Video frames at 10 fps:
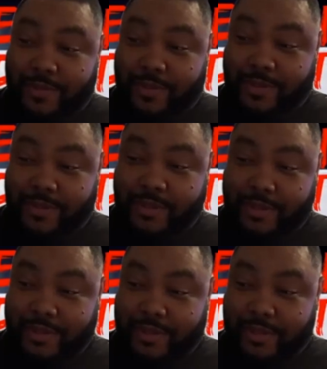I go,
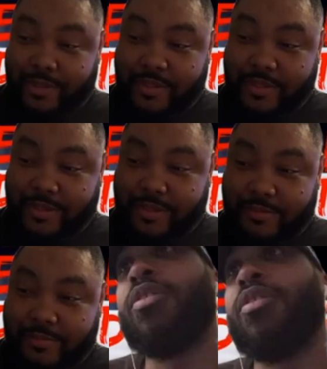I go, I
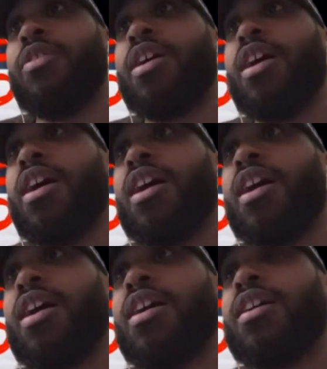go.
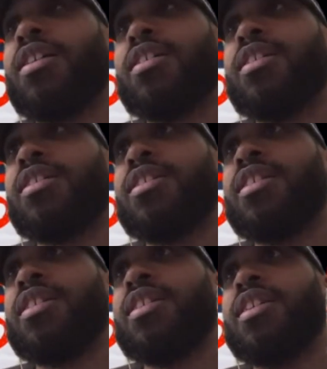uh
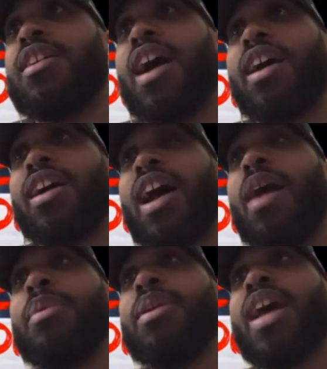
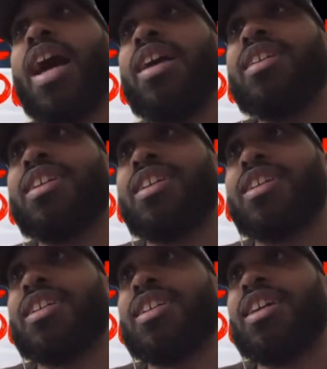I mean, I
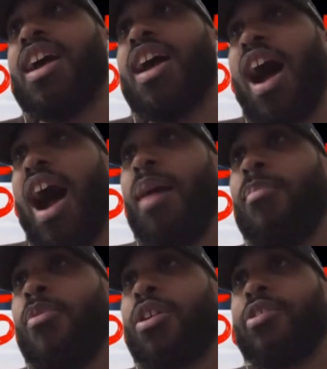I'm
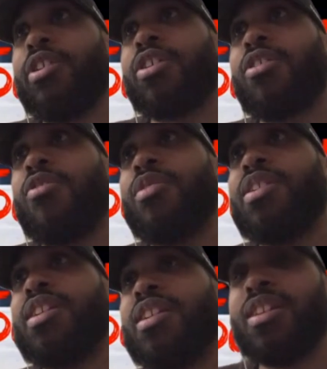more critical
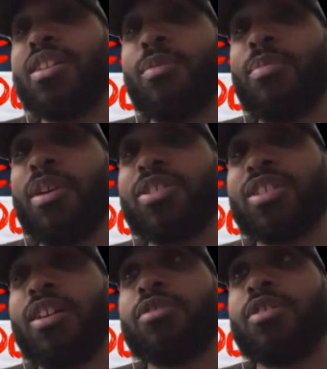when when Meltzer
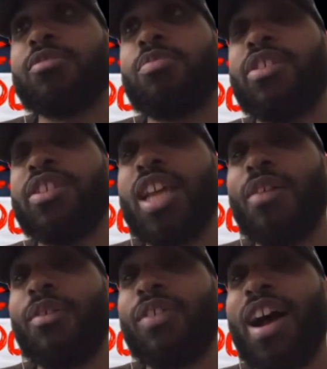goes, was
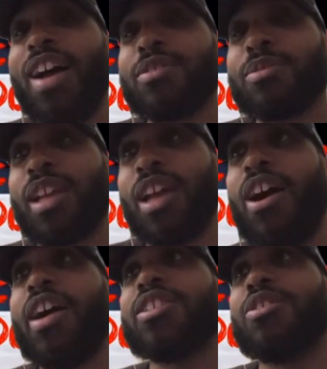0.75. So it's like, all
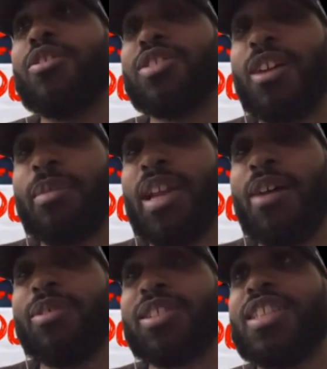right, so you're going to tell me that
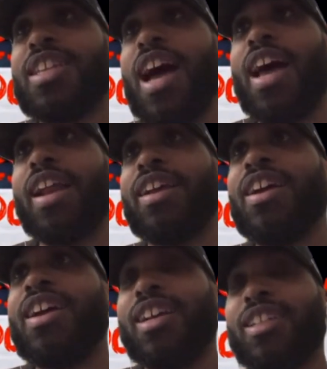was not,
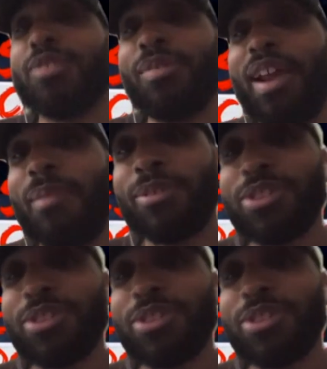because that's what happened with